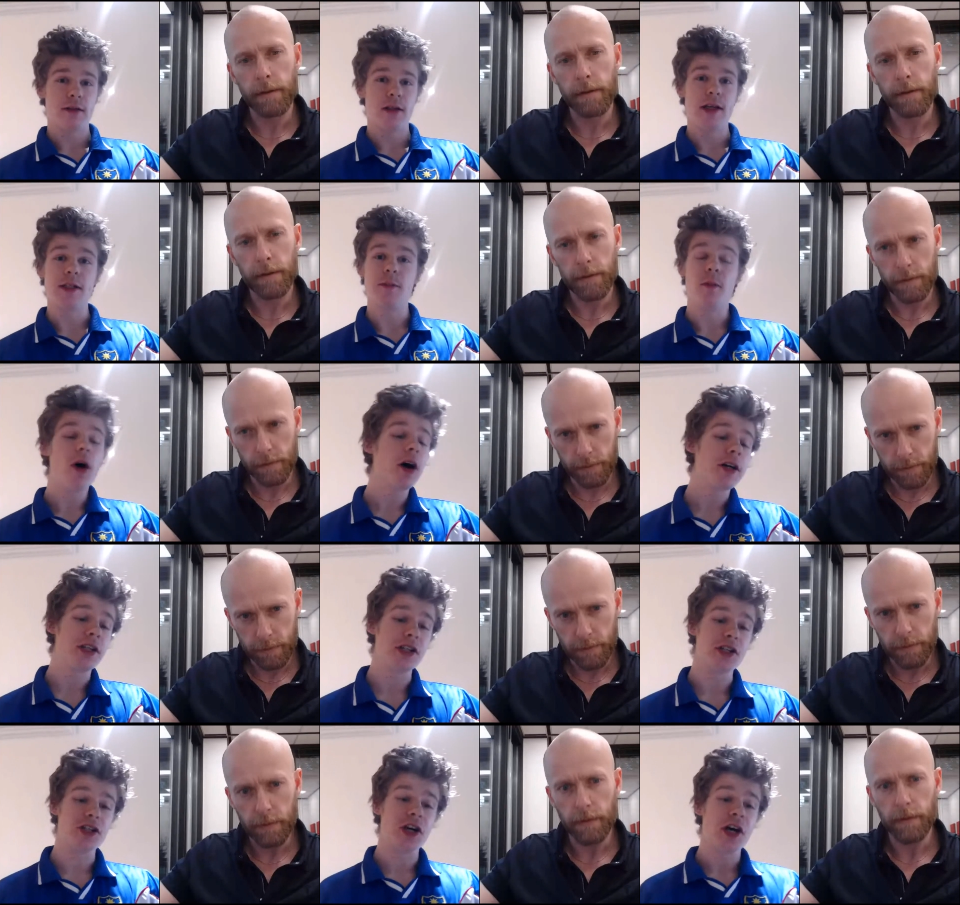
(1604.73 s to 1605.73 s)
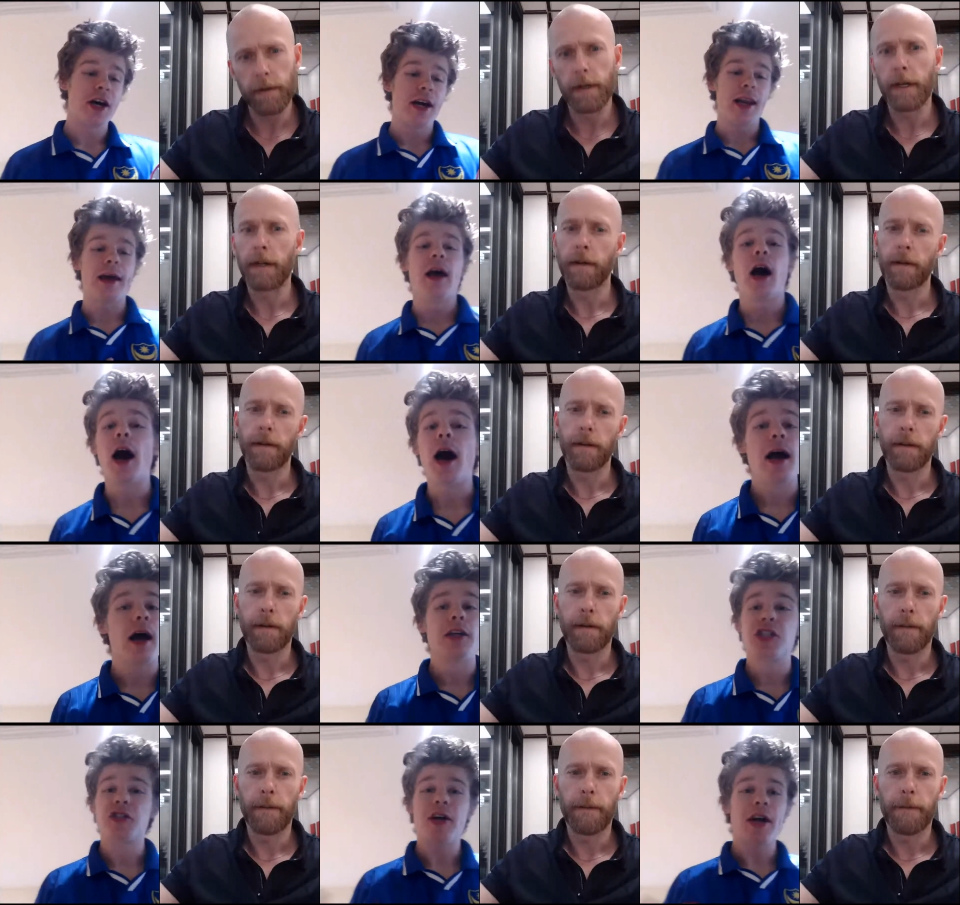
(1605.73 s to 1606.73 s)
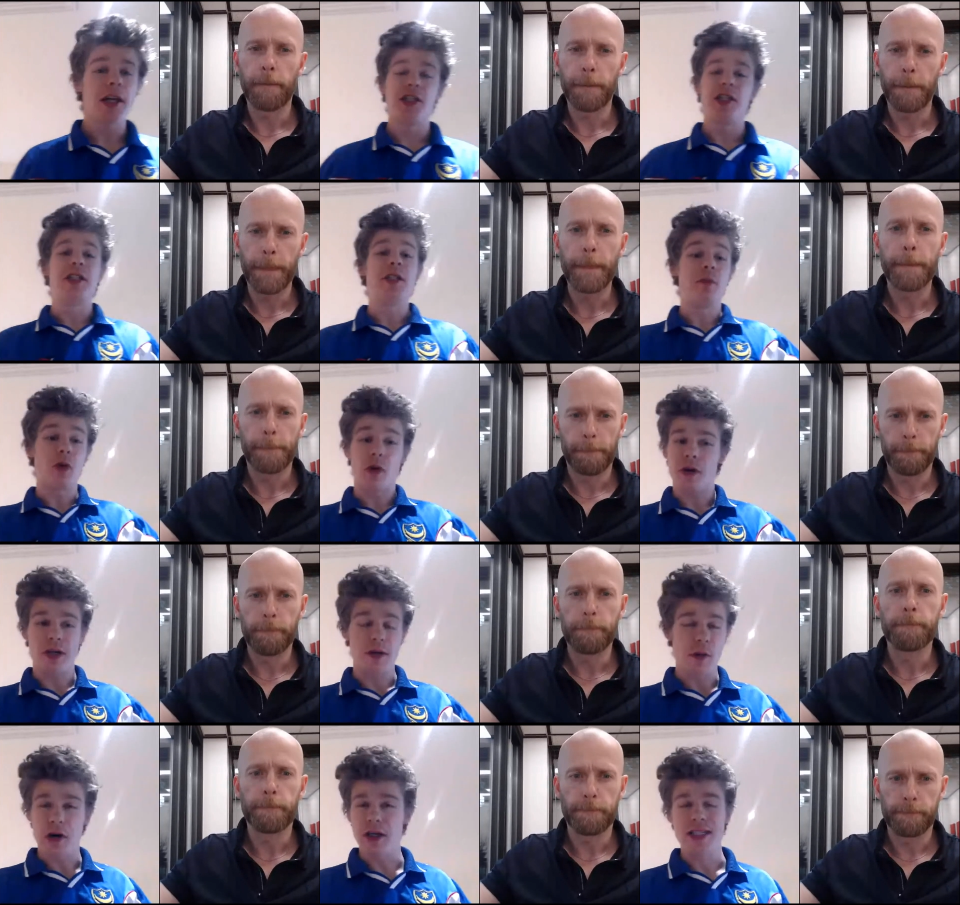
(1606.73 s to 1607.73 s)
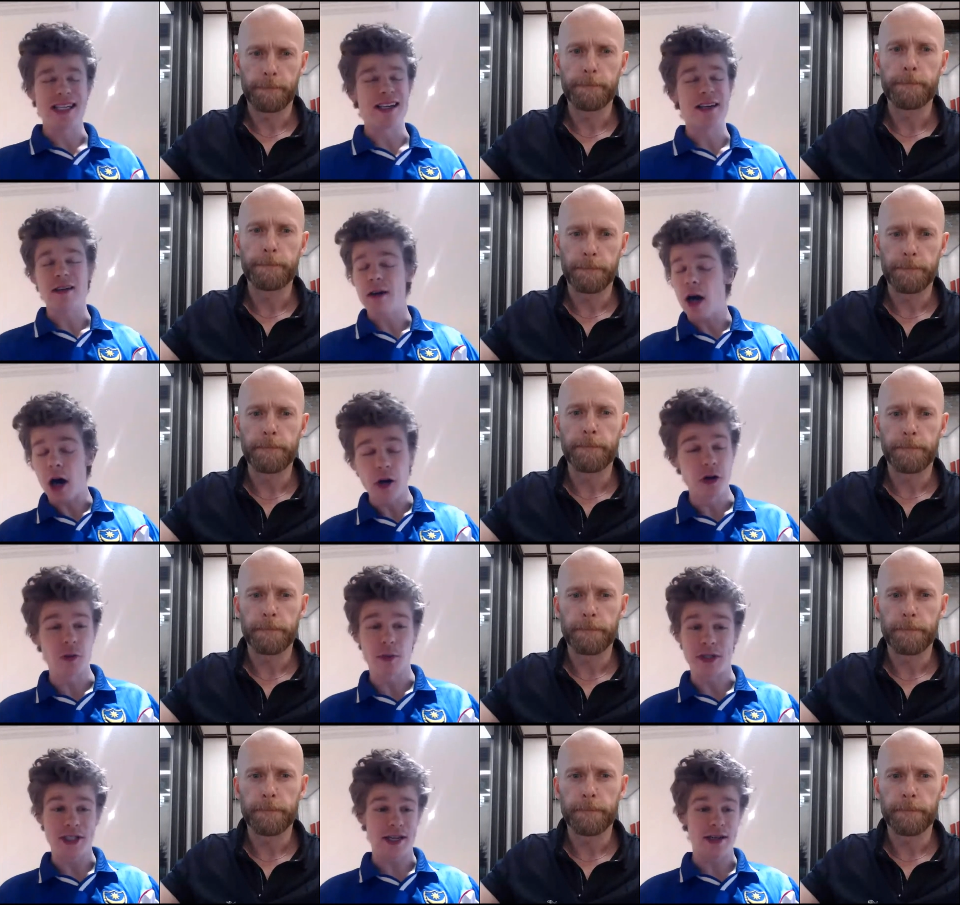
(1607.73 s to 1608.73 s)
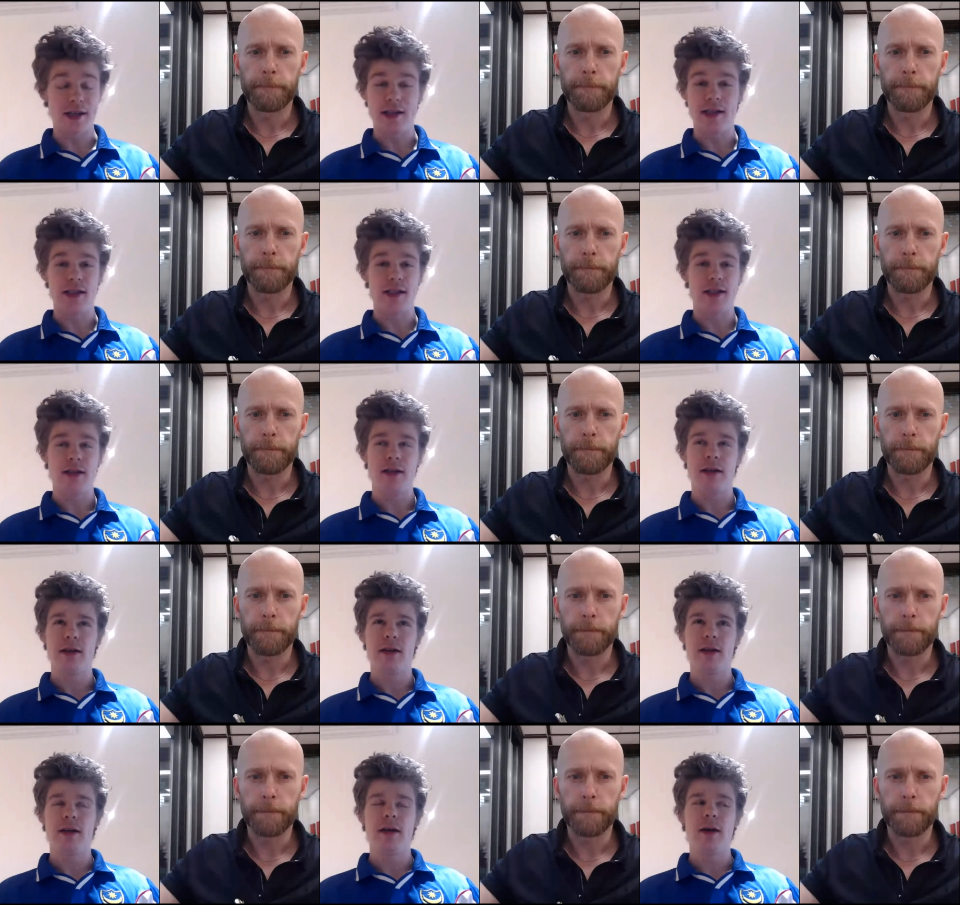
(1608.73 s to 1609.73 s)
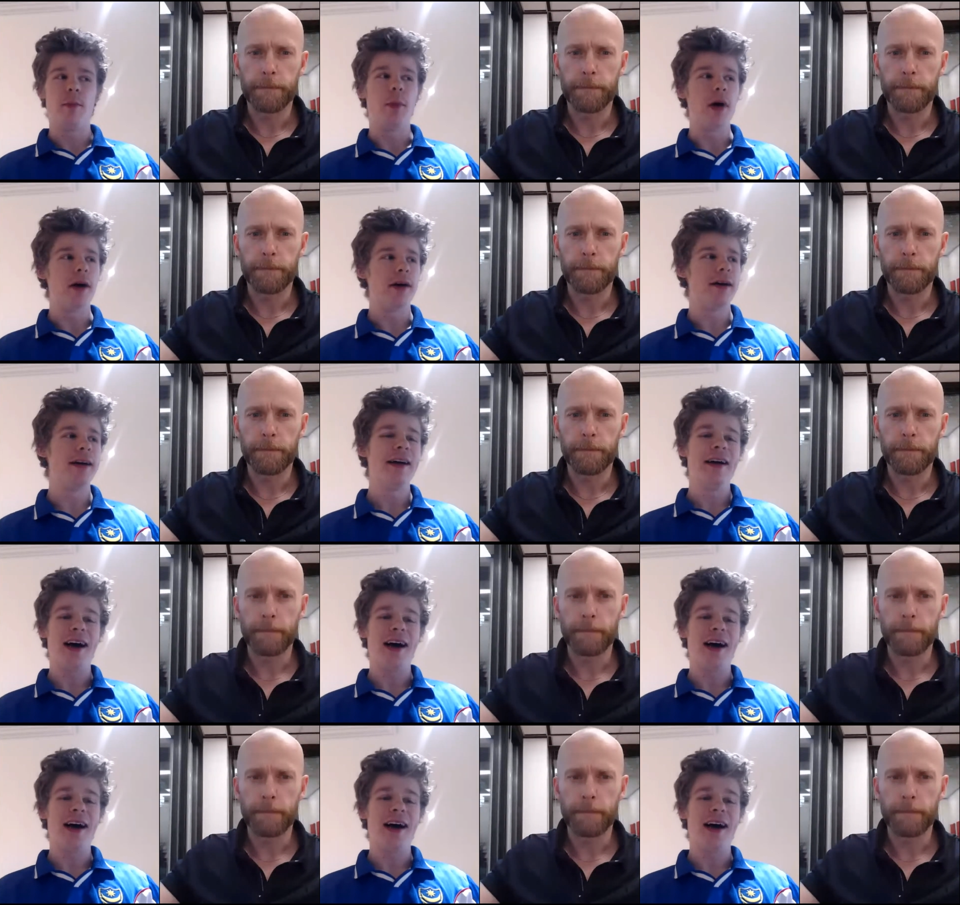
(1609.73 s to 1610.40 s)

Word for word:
Speaker 1: It's marketers. Like I, strategy is important in marketing. Hundred percent, it is. But